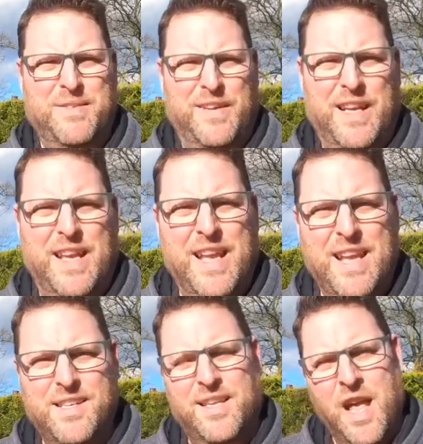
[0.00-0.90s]
bivvy
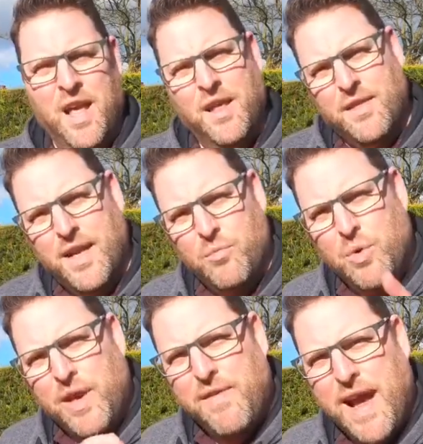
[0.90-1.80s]
is that it
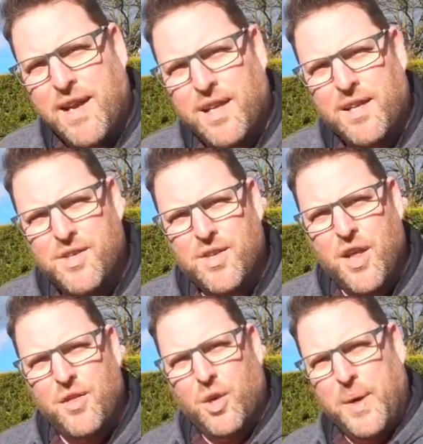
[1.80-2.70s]
will give anglers
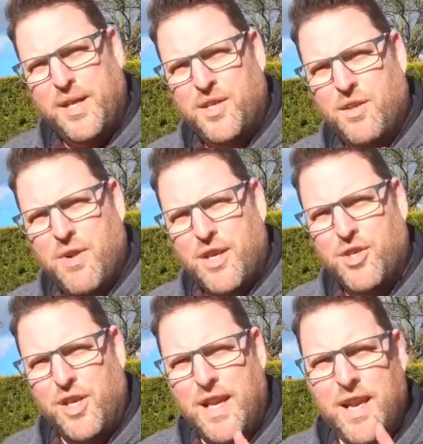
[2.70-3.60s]
the quickest
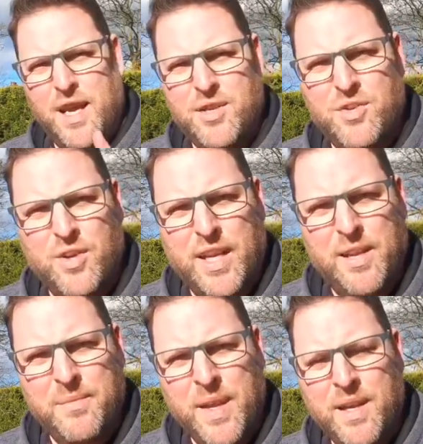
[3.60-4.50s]
erection in history.
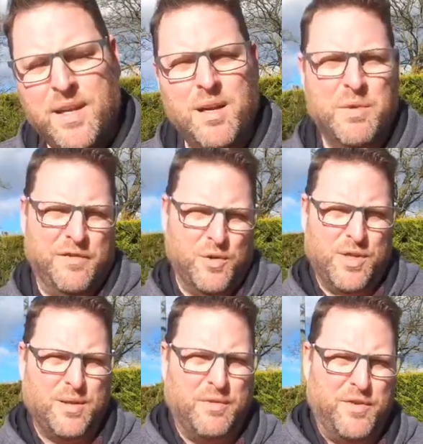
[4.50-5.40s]
Now
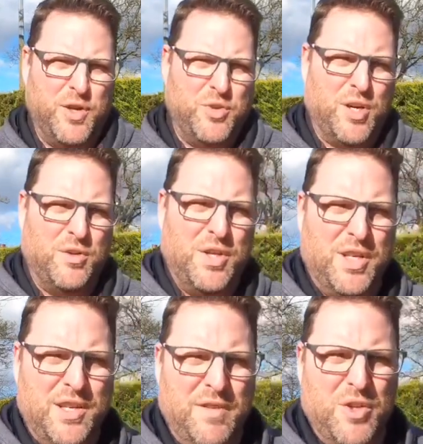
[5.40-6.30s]
before some of you
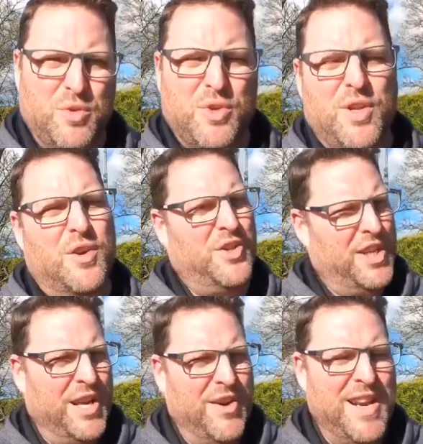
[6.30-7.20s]
childish individuals start
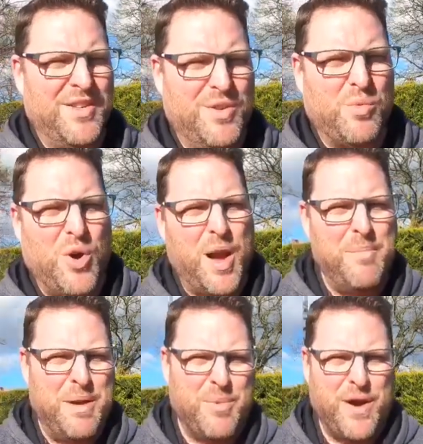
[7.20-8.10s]
sniggering as to what
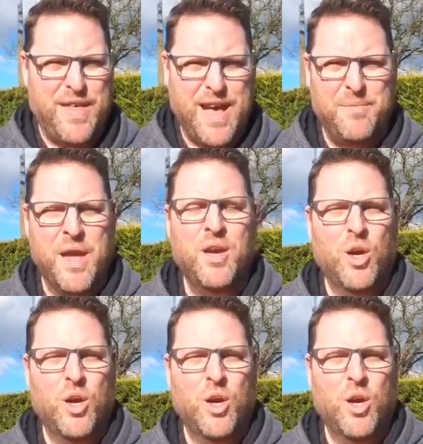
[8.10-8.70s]
I mean by that,